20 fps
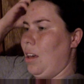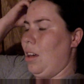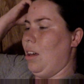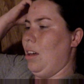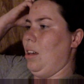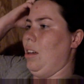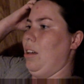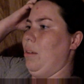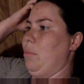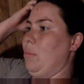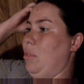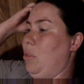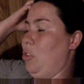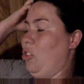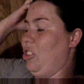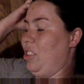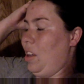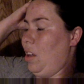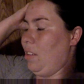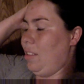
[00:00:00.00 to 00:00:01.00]
Um,
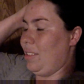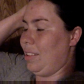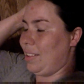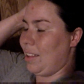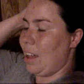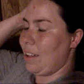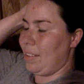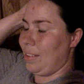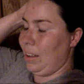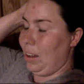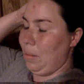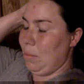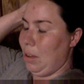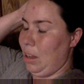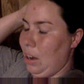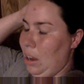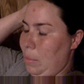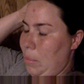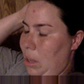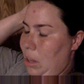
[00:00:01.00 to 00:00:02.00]
which sounds disgusting,
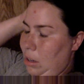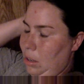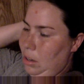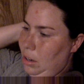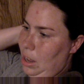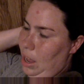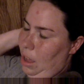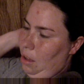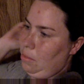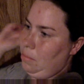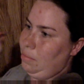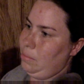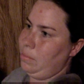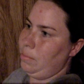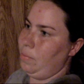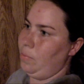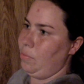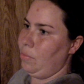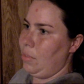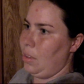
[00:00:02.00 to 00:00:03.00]
but I mean, yeah.
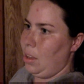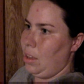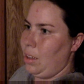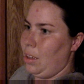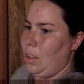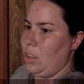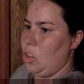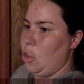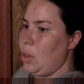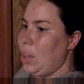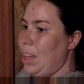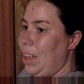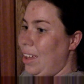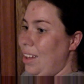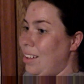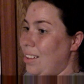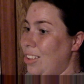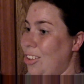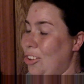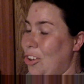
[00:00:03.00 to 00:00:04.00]
You
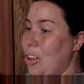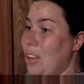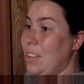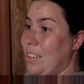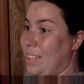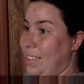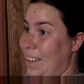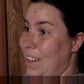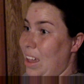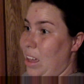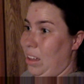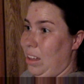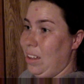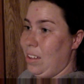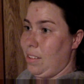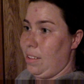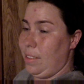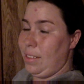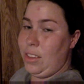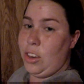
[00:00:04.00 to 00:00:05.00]
can't, you couldn't see it
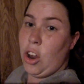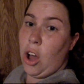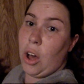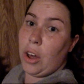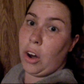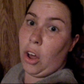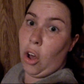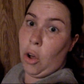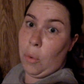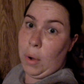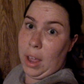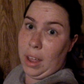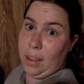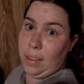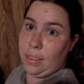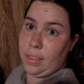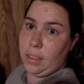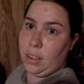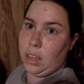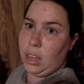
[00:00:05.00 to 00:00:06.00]
because it's not
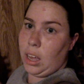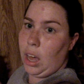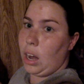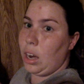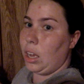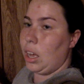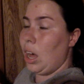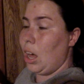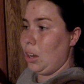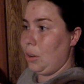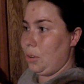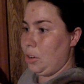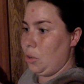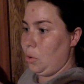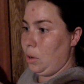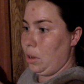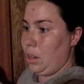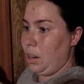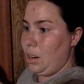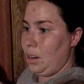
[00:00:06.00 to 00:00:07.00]
always got a color
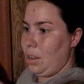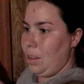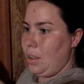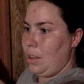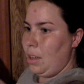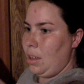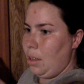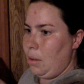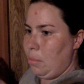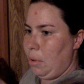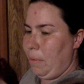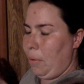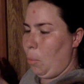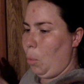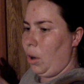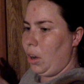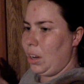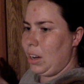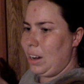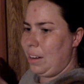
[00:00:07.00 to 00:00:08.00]
to it. But from
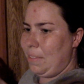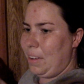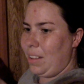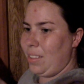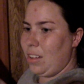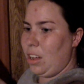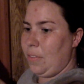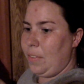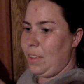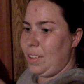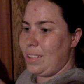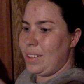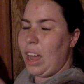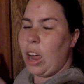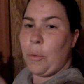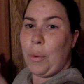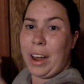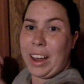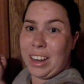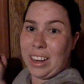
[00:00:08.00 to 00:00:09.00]
working at a vet's office,
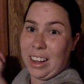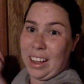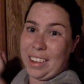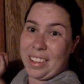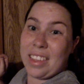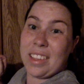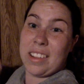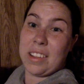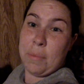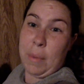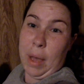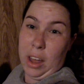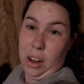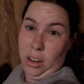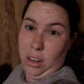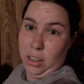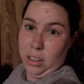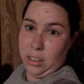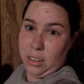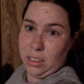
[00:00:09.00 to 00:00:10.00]
I recognize the
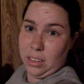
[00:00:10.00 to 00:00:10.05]
smell.